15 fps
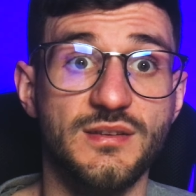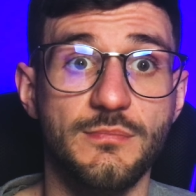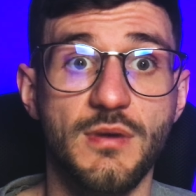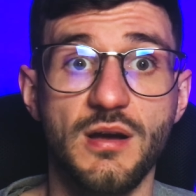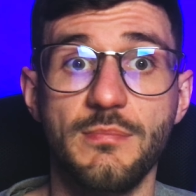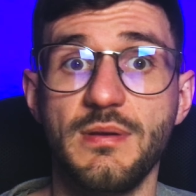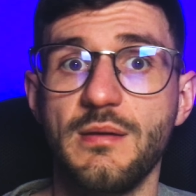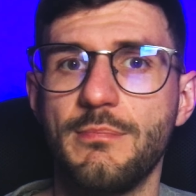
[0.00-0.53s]
it
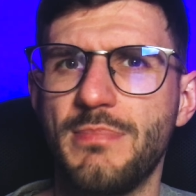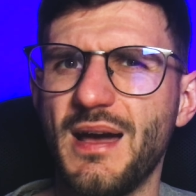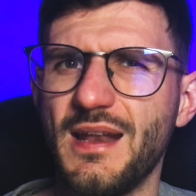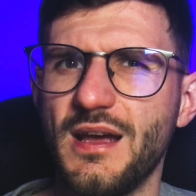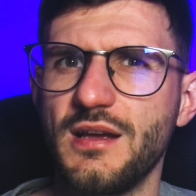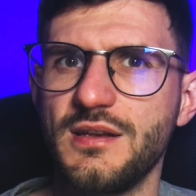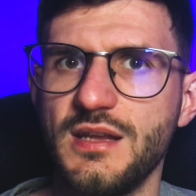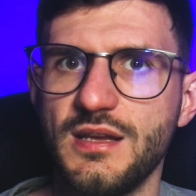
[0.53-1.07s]
might be a bad
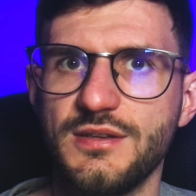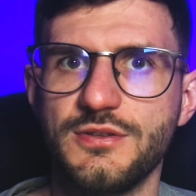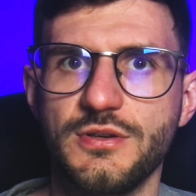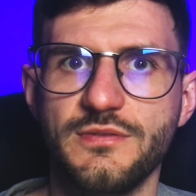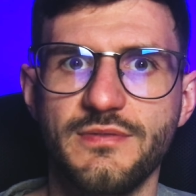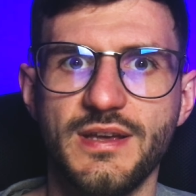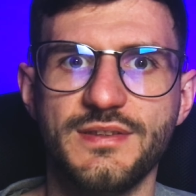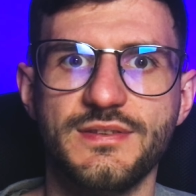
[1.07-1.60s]
idea to
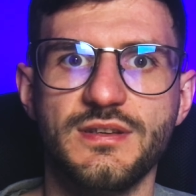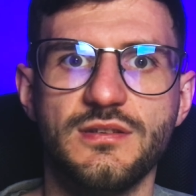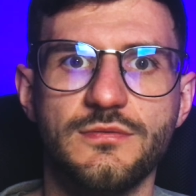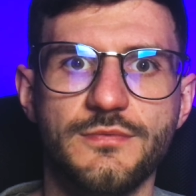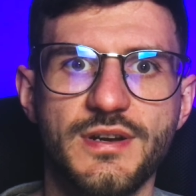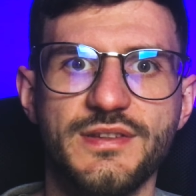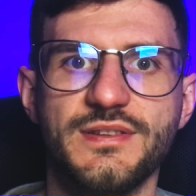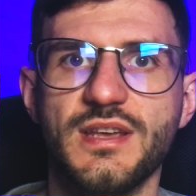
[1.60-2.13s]
invest in
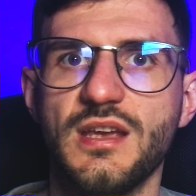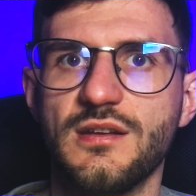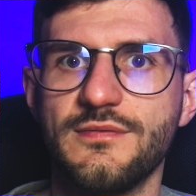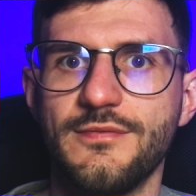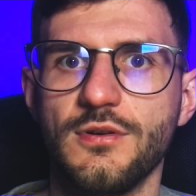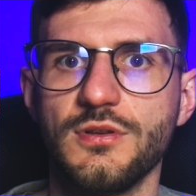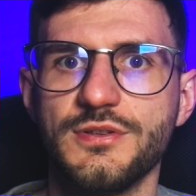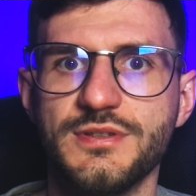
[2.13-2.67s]
risky and
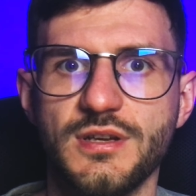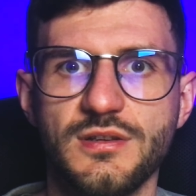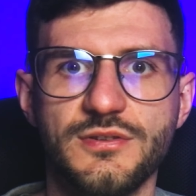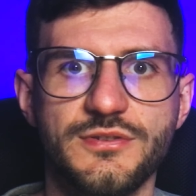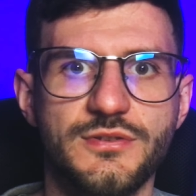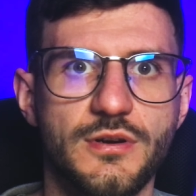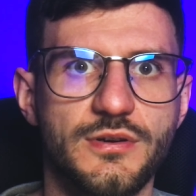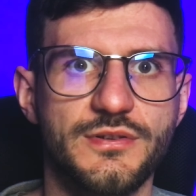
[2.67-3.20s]
volatile
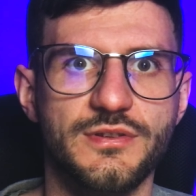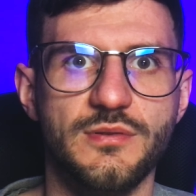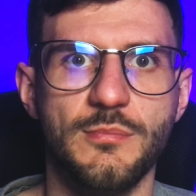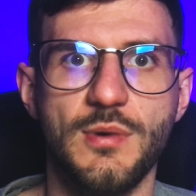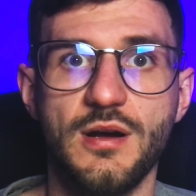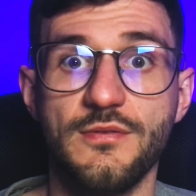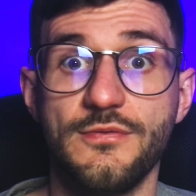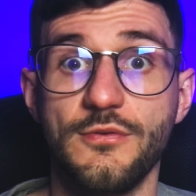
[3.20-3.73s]
stocks that
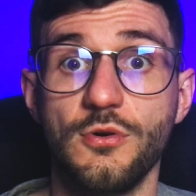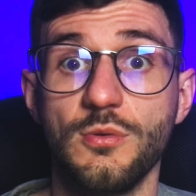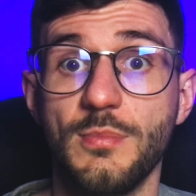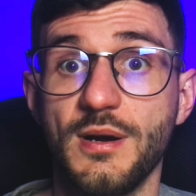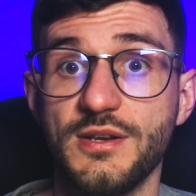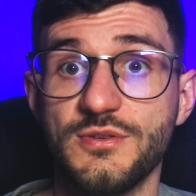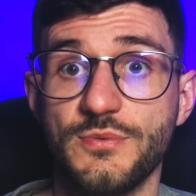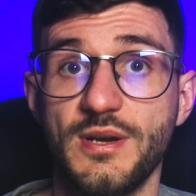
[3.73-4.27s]
might fall
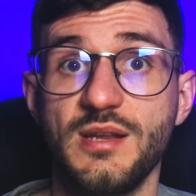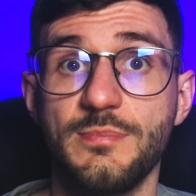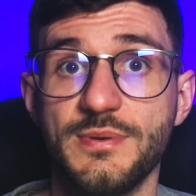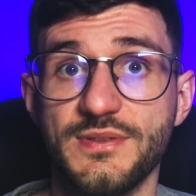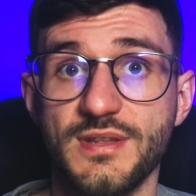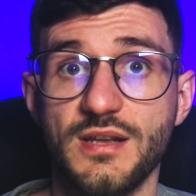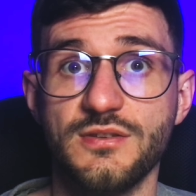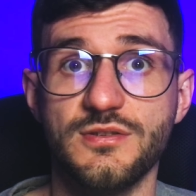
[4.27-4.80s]
by
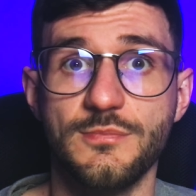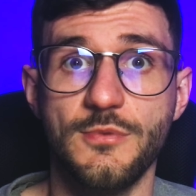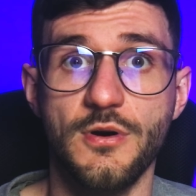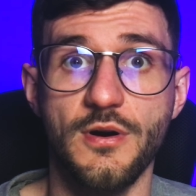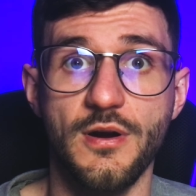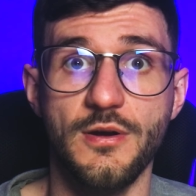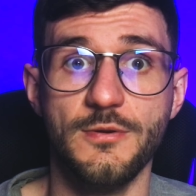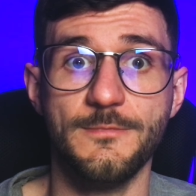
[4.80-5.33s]
20%
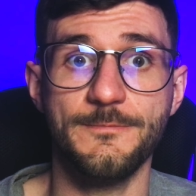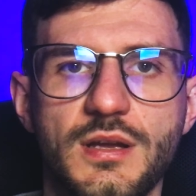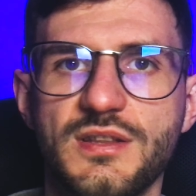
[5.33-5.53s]
tomorrow.